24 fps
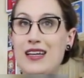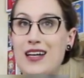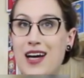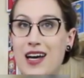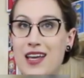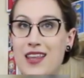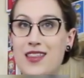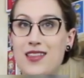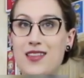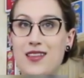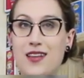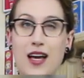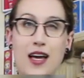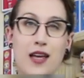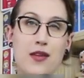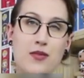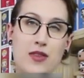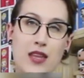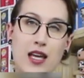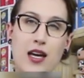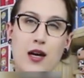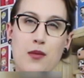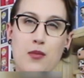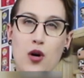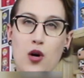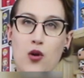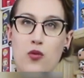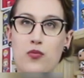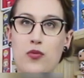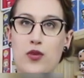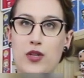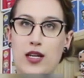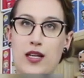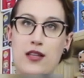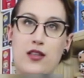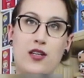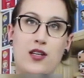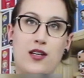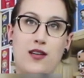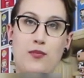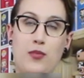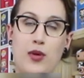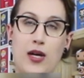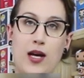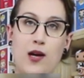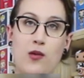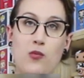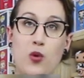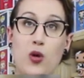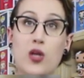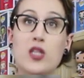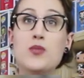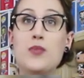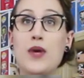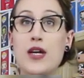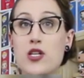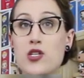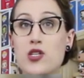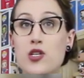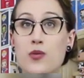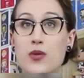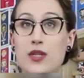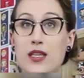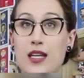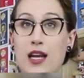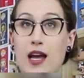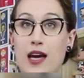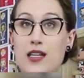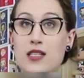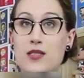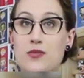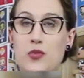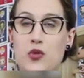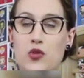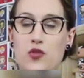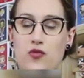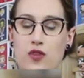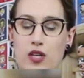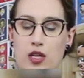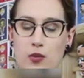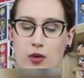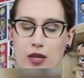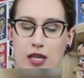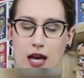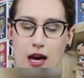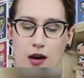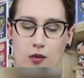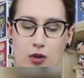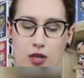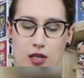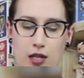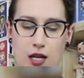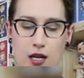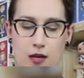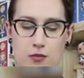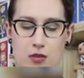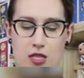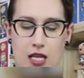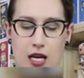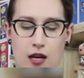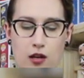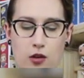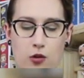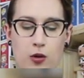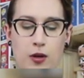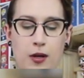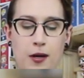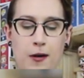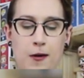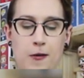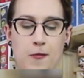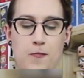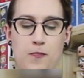I think I'm hopeful that they're going to bring out more, especially with the next movie when that one comes out.